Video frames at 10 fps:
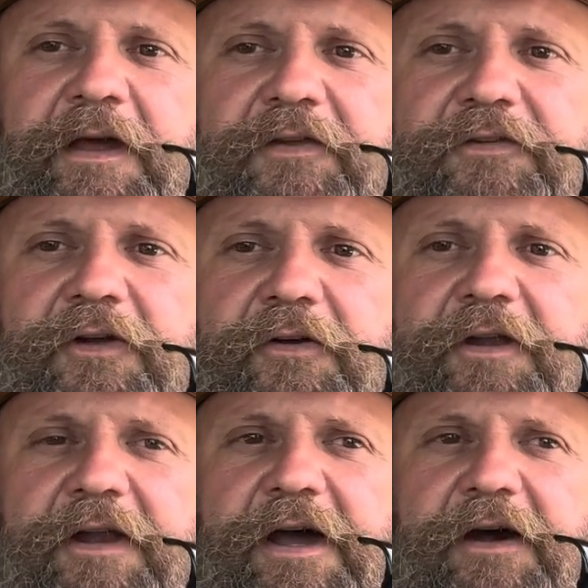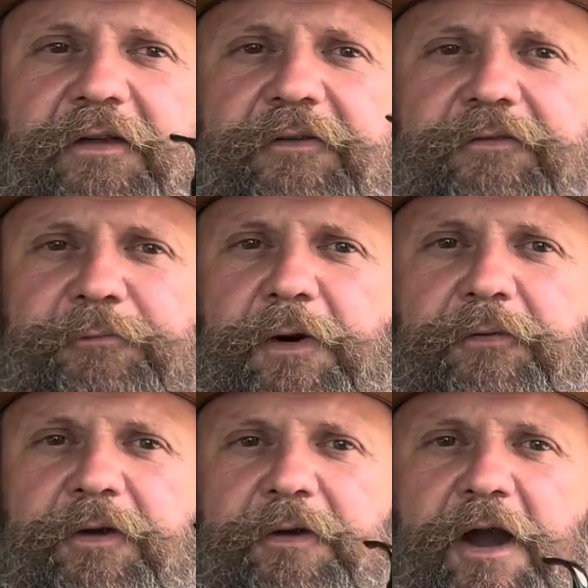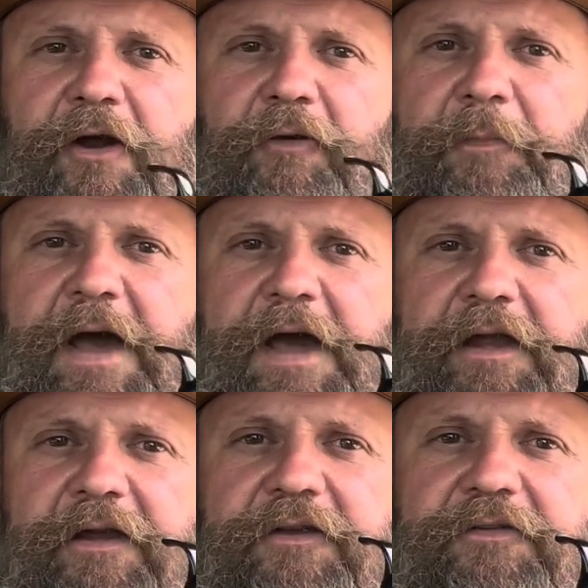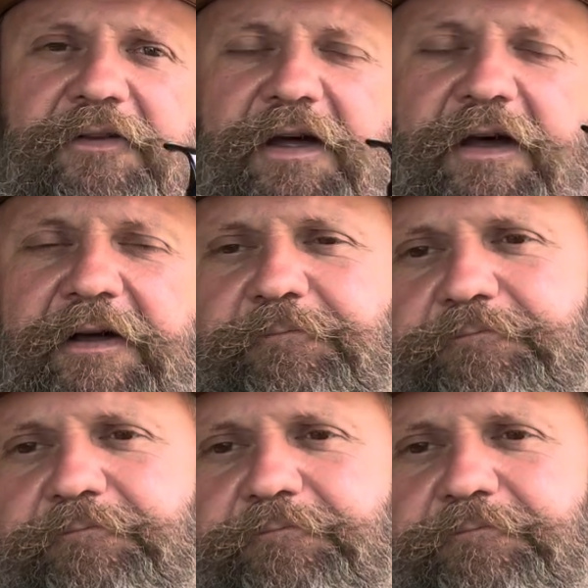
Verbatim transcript: Started out smoking aromatics, uh,